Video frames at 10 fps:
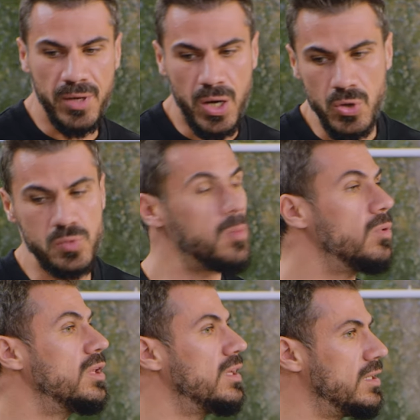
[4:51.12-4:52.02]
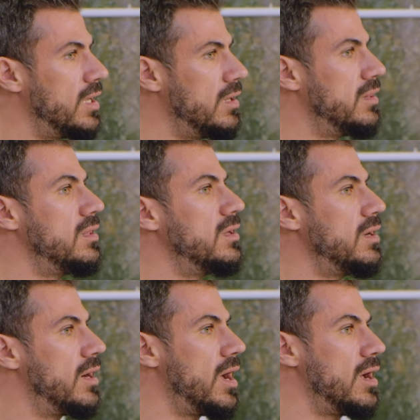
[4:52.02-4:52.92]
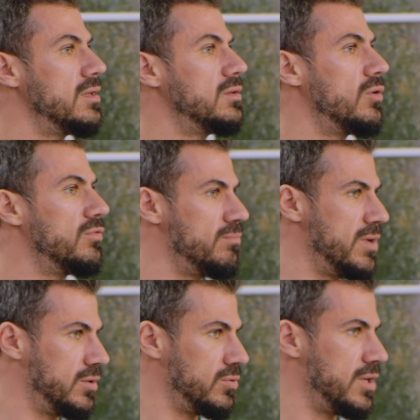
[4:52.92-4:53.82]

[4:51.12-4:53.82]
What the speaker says: because we want a healthy kind of meal